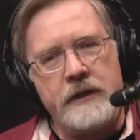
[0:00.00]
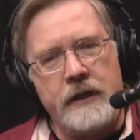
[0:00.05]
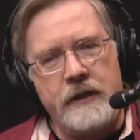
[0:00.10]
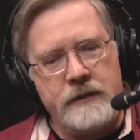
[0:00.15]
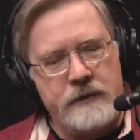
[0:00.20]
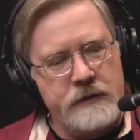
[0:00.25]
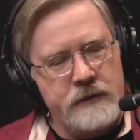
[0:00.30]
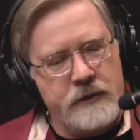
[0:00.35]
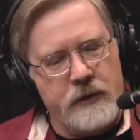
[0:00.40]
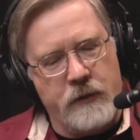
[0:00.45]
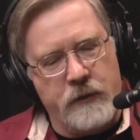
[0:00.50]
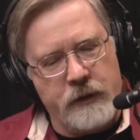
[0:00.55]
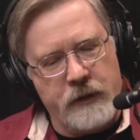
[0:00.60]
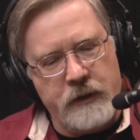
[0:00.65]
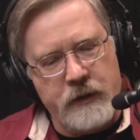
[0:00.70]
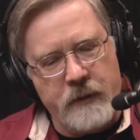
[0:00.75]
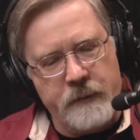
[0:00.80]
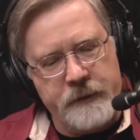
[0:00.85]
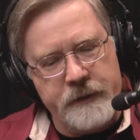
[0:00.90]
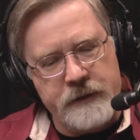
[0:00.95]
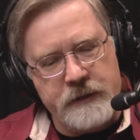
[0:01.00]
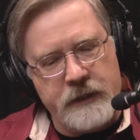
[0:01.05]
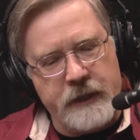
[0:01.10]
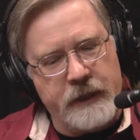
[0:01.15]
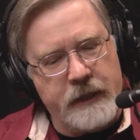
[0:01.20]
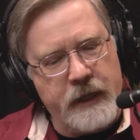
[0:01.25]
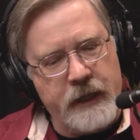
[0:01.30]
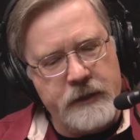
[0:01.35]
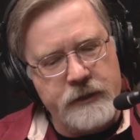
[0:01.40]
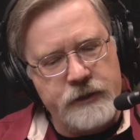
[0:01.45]
days is going to companies
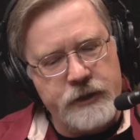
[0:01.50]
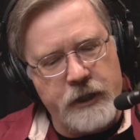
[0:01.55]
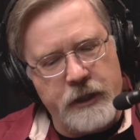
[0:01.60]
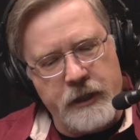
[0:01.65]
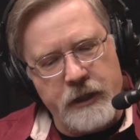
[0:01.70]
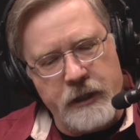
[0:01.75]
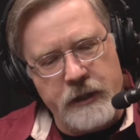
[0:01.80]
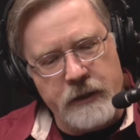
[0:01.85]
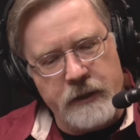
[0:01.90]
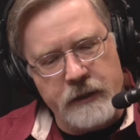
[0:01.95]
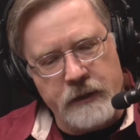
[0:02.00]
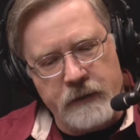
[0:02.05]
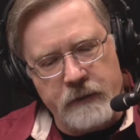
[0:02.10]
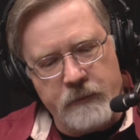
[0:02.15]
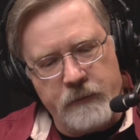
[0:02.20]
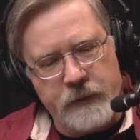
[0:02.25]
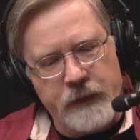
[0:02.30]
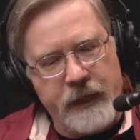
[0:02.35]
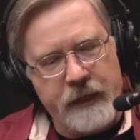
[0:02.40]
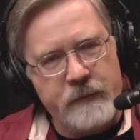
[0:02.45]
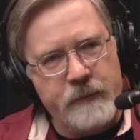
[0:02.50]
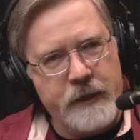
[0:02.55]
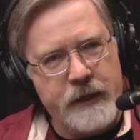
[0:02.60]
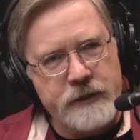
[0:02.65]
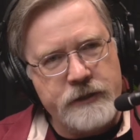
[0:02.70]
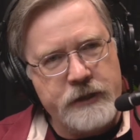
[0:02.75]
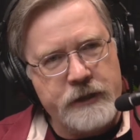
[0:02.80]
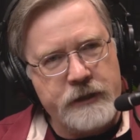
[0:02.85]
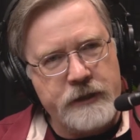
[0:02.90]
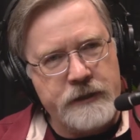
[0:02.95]
like AJA and
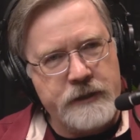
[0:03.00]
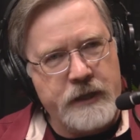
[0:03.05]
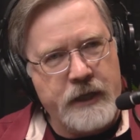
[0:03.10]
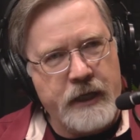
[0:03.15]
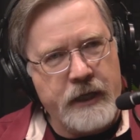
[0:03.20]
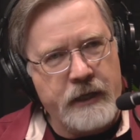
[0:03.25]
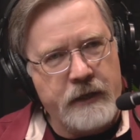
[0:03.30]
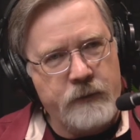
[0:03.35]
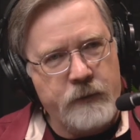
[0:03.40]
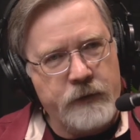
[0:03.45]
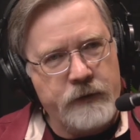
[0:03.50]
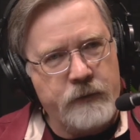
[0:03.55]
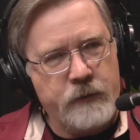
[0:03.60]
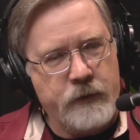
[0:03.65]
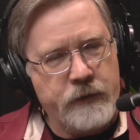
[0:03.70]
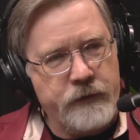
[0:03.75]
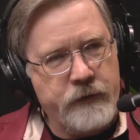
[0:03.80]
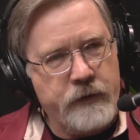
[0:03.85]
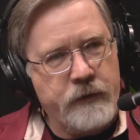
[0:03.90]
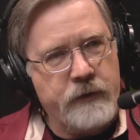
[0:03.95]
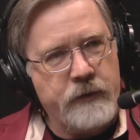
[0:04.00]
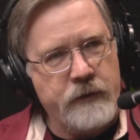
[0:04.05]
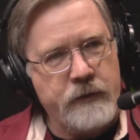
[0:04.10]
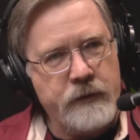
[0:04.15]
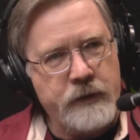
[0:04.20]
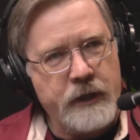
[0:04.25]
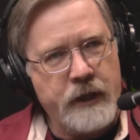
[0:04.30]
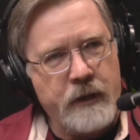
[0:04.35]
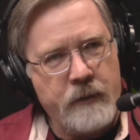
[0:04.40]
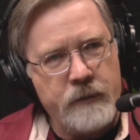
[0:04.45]
Blackmagic Design with, with their new
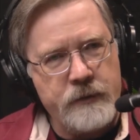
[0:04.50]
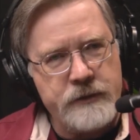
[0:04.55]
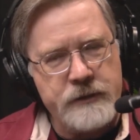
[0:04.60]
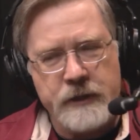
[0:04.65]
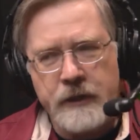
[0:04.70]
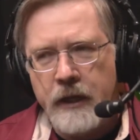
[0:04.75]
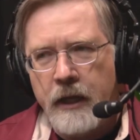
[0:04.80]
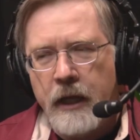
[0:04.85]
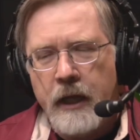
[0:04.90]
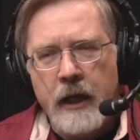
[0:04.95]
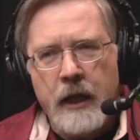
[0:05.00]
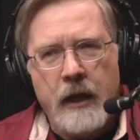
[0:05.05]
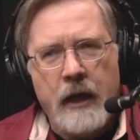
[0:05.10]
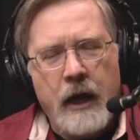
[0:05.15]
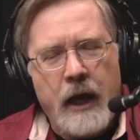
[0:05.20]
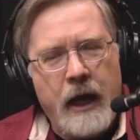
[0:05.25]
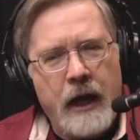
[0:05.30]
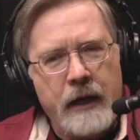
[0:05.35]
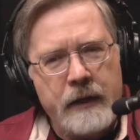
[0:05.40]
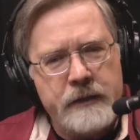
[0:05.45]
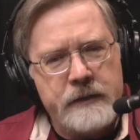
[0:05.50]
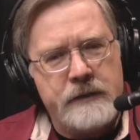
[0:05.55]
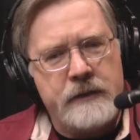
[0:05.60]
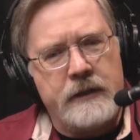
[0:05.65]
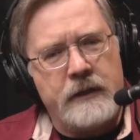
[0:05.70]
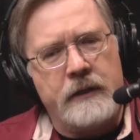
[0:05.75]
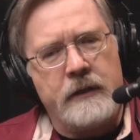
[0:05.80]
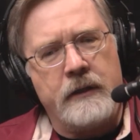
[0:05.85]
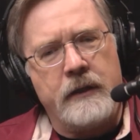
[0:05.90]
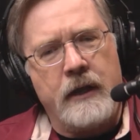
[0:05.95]
cameras. And how does
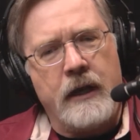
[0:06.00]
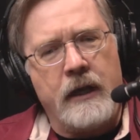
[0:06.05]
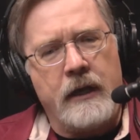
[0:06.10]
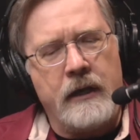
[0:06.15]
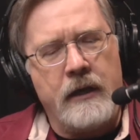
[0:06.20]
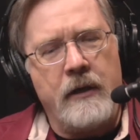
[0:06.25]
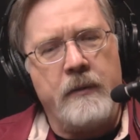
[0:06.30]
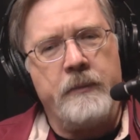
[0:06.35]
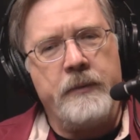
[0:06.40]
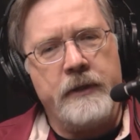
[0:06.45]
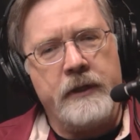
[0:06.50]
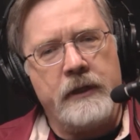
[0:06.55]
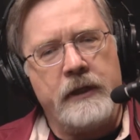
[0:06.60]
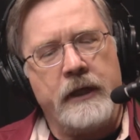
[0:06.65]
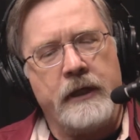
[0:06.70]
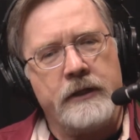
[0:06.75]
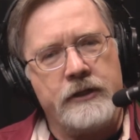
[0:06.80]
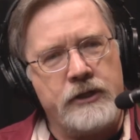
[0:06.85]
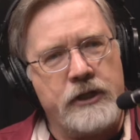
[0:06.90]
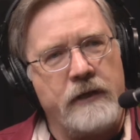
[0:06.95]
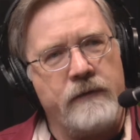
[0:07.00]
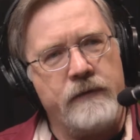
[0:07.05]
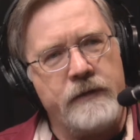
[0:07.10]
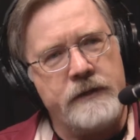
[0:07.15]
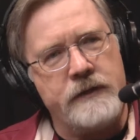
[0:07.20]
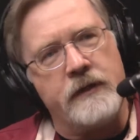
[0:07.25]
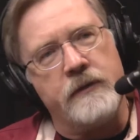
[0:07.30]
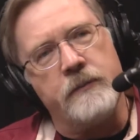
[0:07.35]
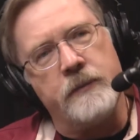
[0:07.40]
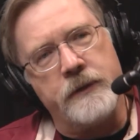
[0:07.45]
a, a company like
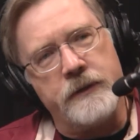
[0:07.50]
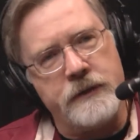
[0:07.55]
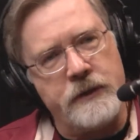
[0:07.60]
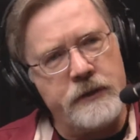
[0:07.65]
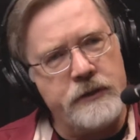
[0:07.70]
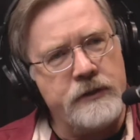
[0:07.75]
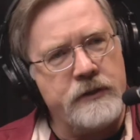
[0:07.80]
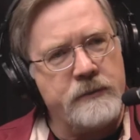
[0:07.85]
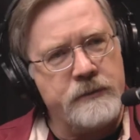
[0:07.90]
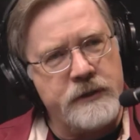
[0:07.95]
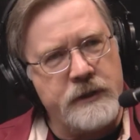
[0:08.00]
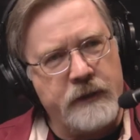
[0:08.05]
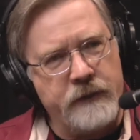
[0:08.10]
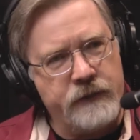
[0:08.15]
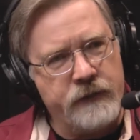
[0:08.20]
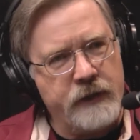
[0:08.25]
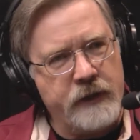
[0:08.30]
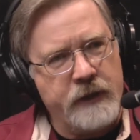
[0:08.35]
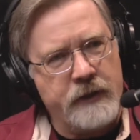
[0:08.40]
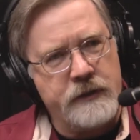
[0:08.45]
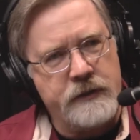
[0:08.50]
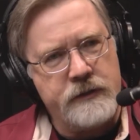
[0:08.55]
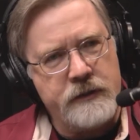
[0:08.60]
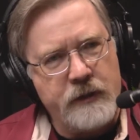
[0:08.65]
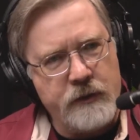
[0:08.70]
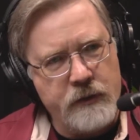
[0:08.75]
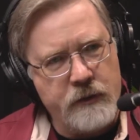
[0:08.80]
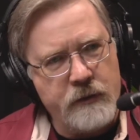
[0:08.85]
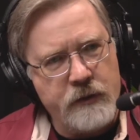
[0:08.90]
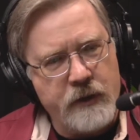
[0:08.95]
JVC position themselves against
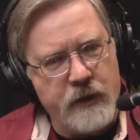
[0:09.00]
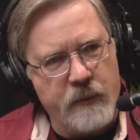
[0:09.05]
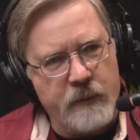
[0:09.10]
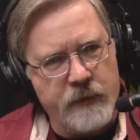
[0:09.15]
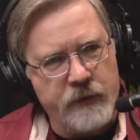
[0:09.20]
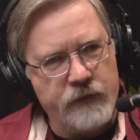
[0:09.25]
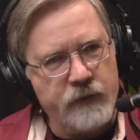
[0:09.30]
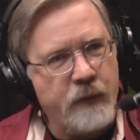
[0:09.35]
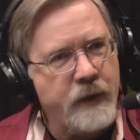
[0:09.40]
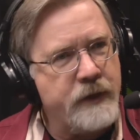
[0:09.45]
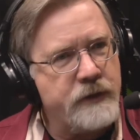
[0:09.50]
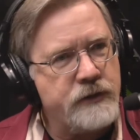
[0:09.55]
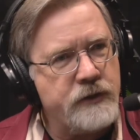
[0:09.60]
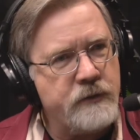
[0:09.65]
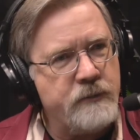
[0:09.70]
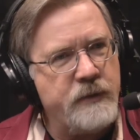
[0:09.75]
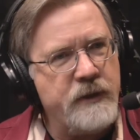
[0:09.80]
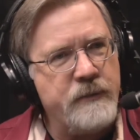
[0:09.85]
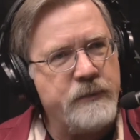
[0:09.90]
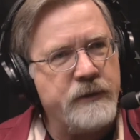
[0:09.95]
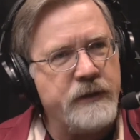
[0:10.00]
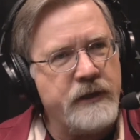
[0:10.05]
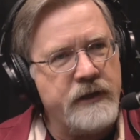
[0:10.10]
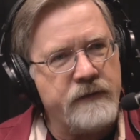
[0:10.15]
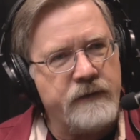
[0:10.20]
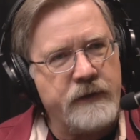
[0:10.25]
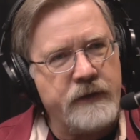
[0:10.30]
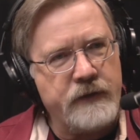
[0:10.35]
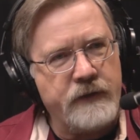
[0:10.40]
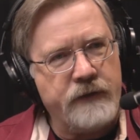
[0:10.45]
the newcomers? Why should people
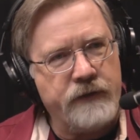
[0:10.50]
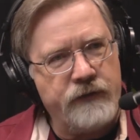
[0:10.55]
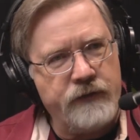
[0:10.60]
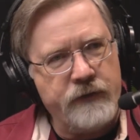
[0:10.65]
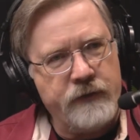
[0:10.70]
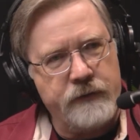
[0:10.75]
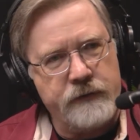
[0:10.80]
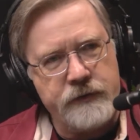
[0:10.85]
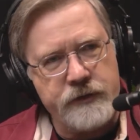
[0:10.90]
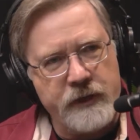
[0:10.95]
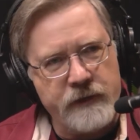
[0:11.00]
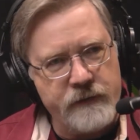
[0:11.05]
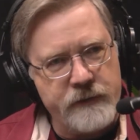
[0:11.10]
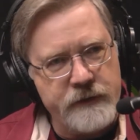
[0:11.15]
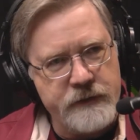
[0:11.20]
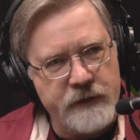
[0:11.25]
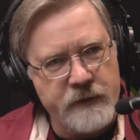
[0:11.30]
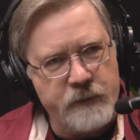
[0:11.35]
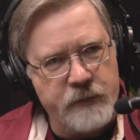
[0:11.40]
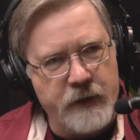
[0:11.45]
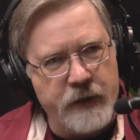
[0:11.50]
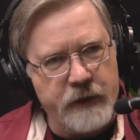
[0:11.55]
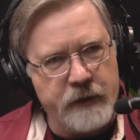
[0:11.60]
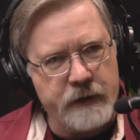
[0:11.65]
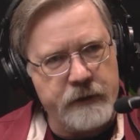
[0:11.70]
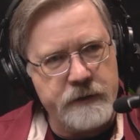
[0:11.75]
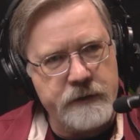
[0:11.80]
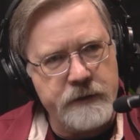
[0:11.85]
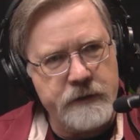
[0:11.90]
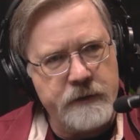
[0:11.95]
even consider JVC products?